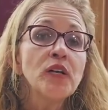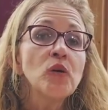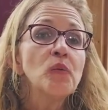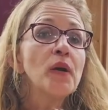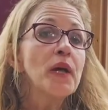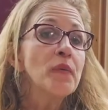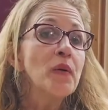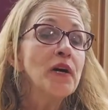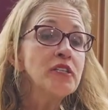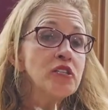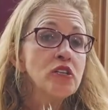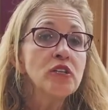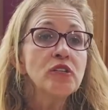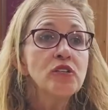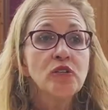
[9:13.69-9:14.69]
what I want you
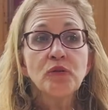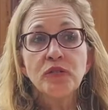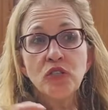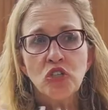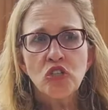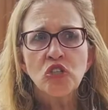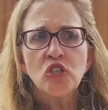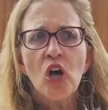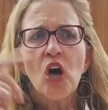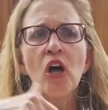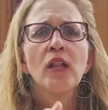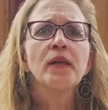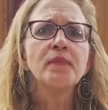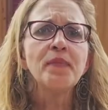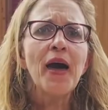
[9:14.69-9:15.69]
to do is just call
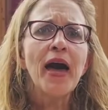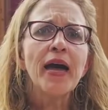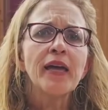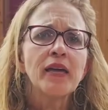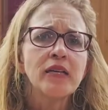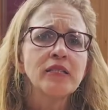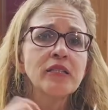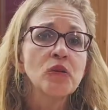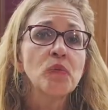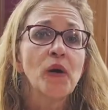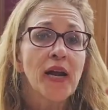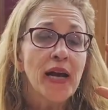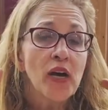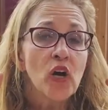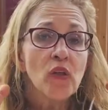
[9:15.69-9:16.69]
him back into what
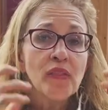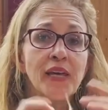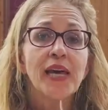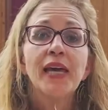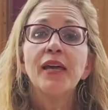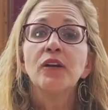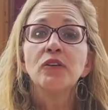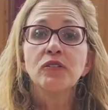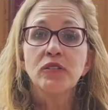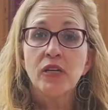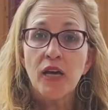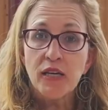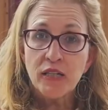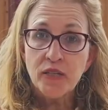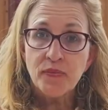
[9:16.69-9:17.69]
I call the inner
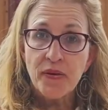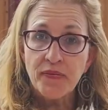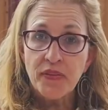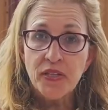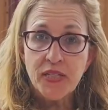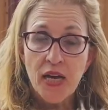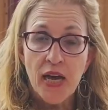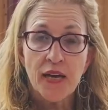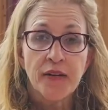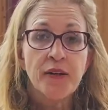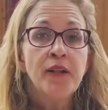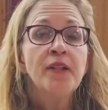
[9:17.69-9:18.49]
sanctum of the den.